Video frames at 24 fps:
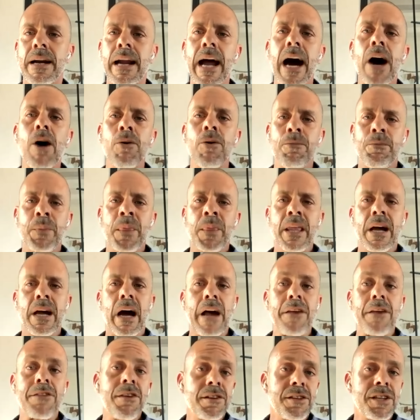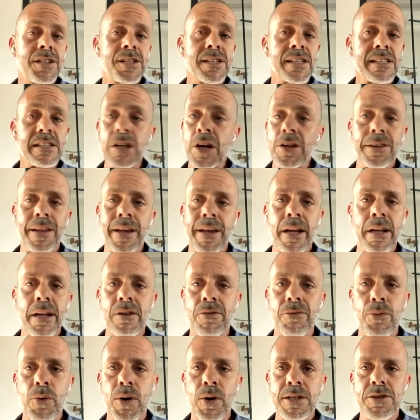Now, I think this is not the end
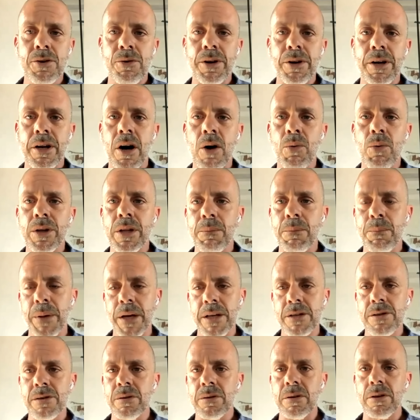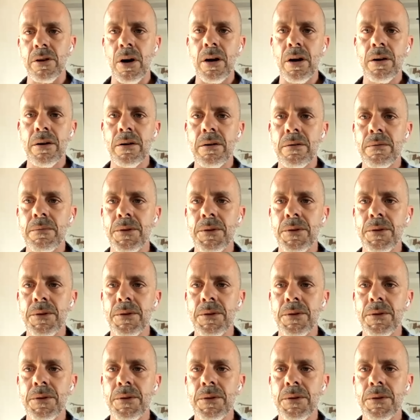of what's going on with the peso dollar.